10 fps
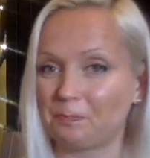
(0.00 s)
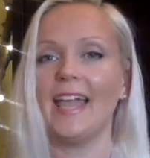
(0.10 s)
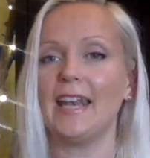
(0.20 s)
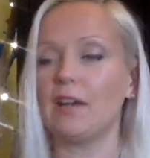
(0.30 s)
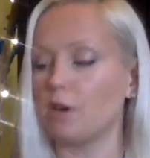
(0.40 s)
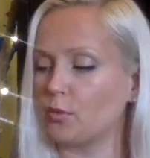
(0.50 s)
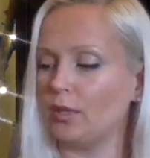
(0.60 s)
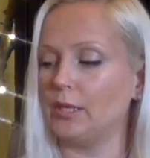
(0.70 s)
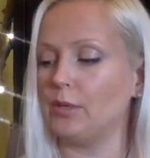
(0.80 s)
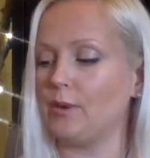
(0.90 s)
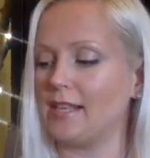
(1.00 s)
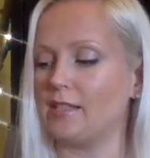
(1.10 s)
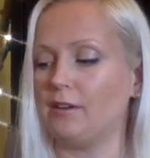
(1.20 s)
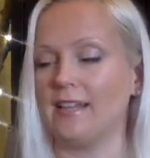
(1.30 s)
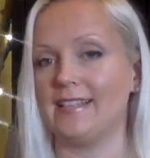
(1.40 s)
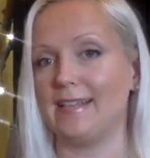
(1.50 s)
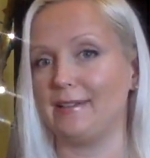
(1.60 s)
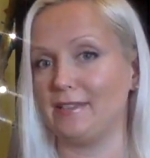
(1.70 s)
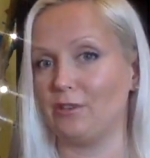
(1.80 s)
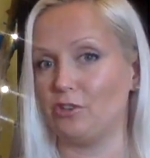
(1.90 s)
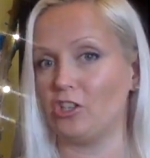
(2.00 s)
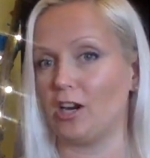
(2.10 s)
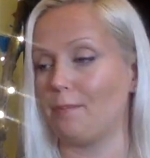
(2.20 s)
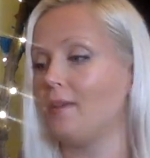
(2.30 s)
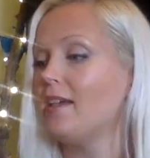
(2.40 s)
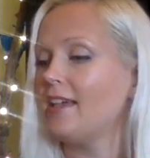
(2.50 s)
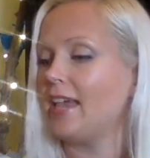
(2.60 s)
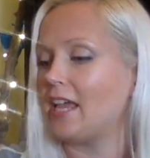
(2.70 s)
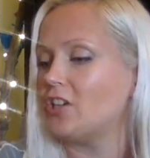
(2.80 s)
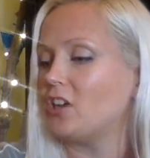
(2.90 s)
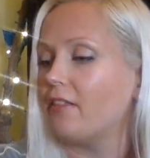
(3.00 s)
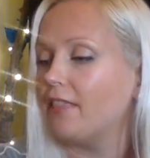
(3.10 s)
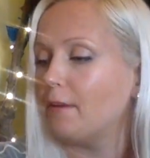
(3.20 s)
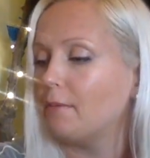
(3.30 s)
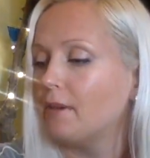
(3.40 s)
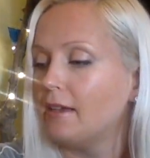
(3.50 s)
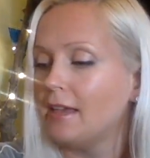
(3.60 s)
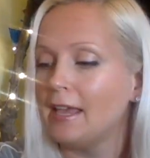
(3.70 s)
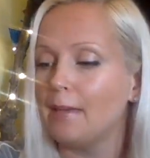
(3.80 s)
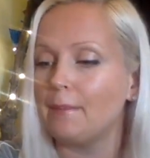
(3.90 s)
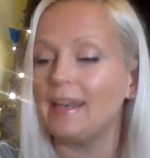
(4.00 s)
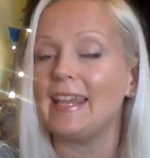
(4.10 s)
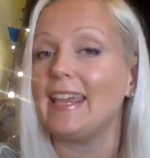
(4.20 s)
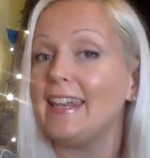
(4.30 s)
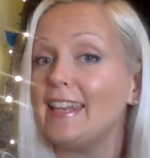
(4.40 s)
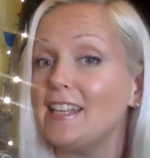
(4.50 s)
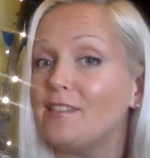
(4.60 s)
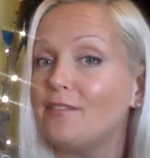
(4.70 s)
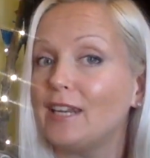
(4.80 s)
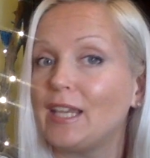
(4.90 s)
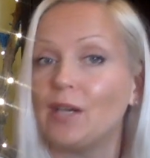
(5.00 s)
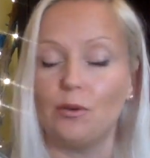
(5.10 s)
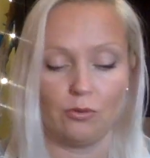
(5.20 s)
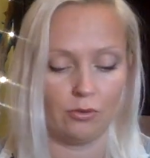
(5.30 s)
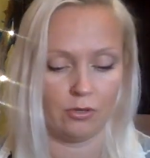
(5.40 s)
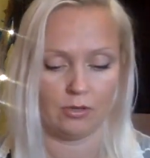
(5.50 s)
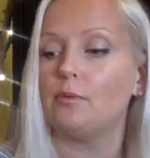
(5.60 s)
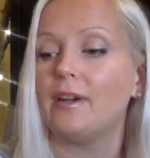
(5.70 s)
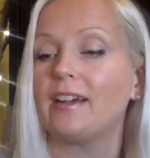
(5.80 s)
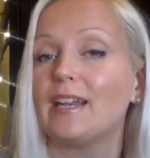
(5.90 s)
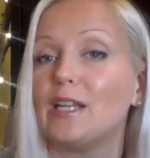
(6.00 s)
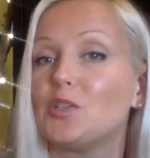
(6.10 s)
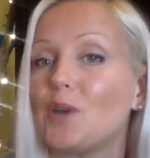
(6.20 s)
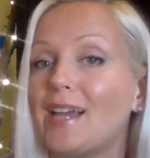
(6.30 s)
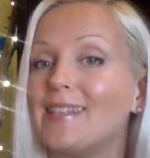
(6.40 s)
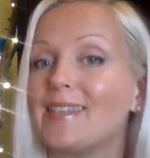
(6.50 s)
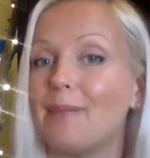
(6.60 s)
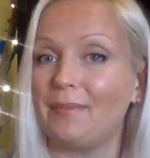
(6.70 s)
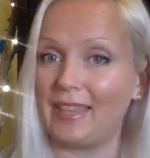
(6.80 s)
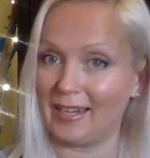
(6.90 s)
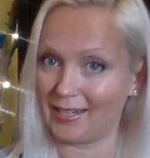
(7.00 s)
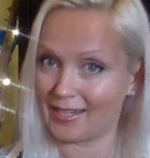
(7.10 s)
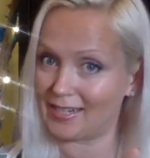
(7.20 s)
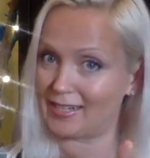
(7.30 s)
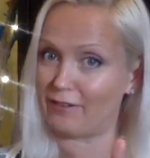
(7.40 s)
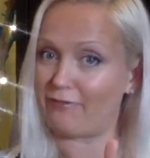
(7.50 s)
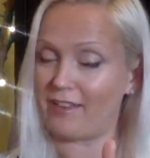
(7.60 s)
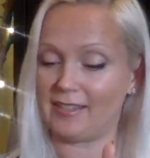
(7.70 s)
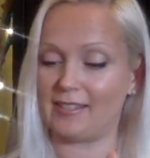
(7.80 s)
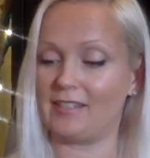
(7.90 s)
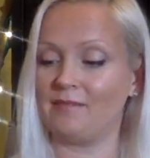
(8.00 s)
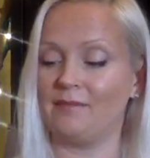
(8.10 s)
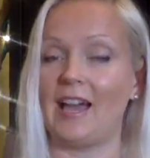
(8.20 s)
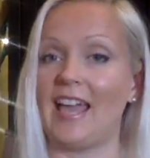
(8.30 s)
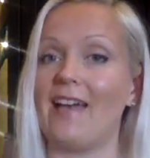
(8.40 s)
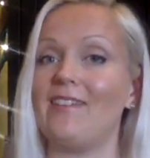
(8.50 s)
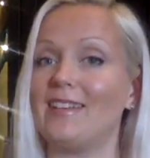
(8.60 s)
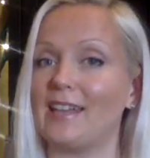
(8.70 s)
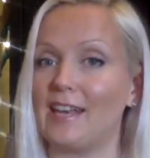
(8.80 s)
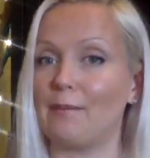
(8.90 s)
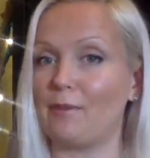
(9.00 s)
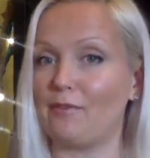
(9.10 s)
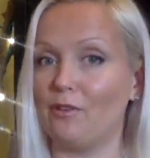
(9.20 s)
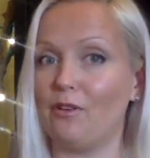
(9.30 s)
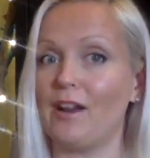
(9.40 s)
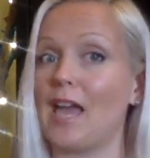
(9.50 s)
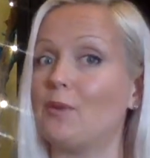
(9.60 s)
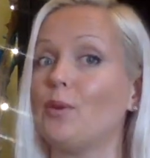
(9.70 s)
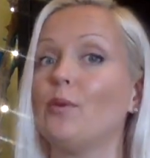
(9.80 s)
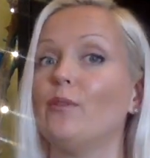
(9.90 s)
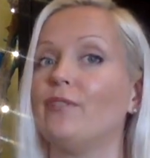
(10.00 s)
Any rock will do as long as there is no sharp edge on them. But in this video we're gonna try something different. I haven't done it before, and we will